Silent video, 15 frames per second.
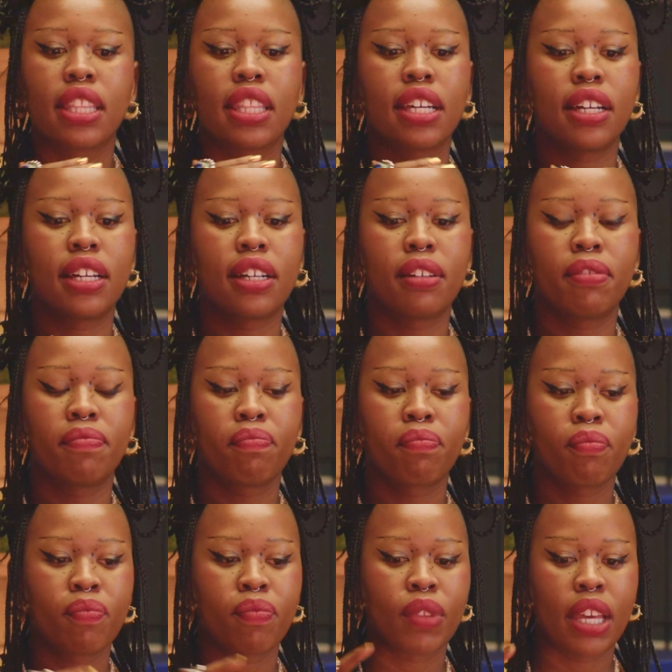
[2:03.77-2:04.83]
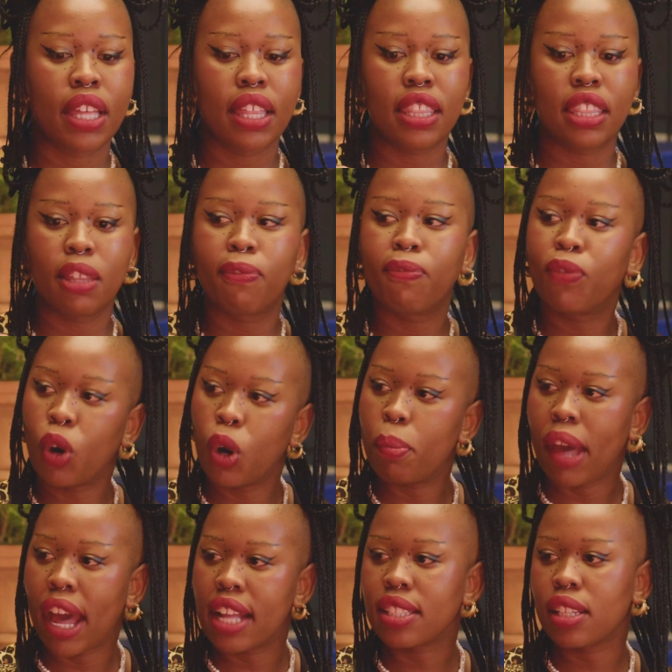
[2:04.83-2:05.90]
the
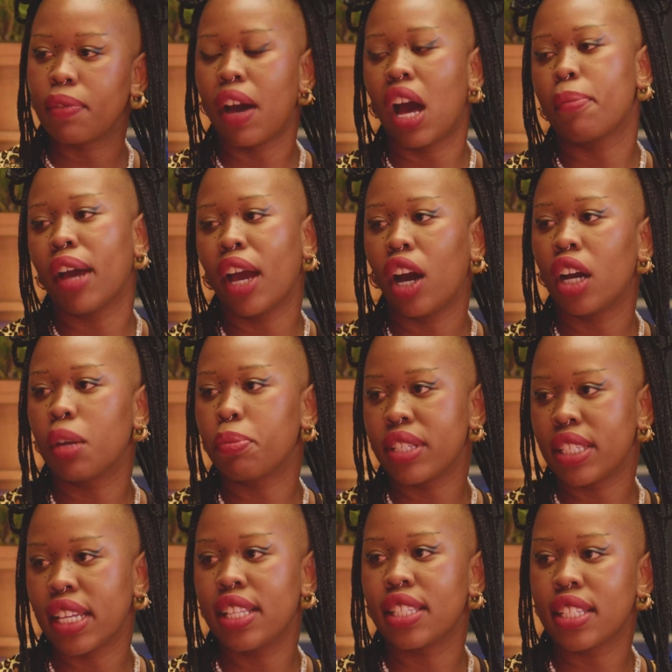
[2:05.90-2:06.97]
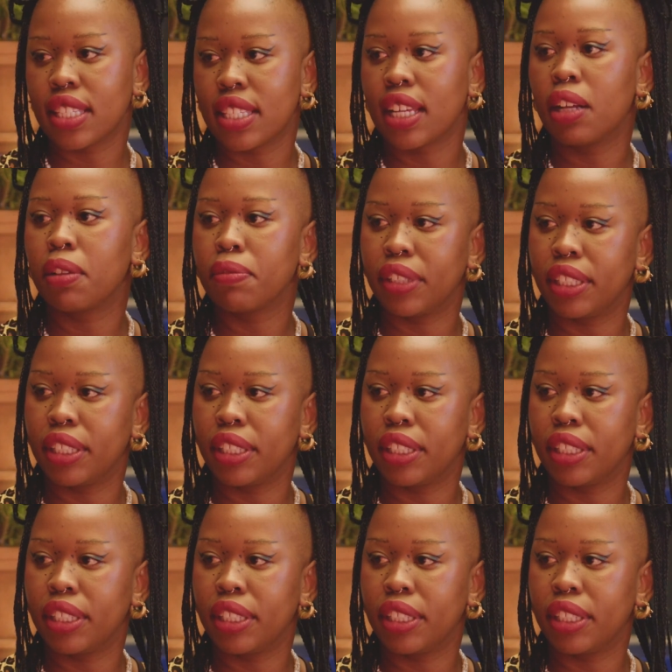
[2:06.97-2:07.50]
format of how my art presents itself